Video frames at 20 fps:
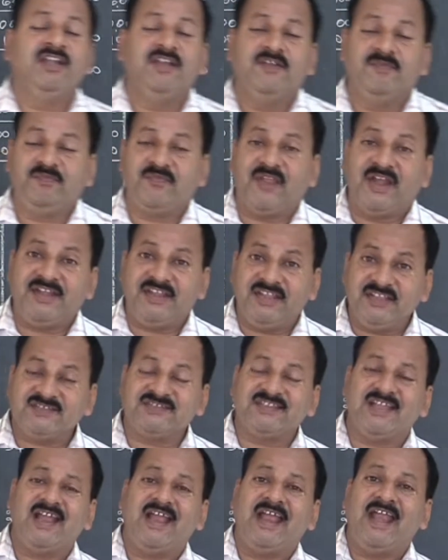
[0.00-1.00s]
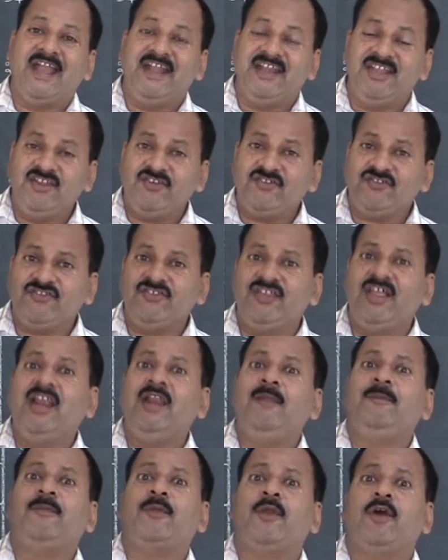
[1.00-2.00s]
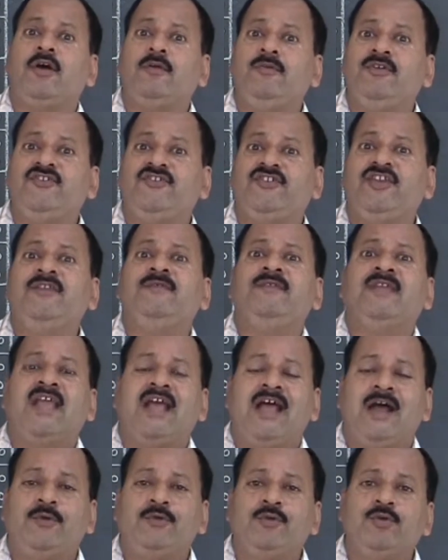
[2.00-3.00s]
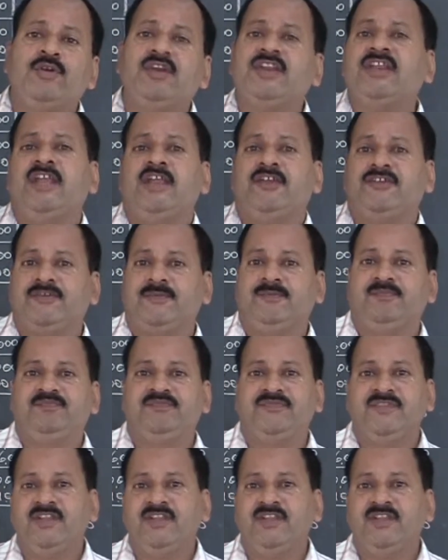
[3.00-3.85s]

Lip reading: That is the additional provision we have to create.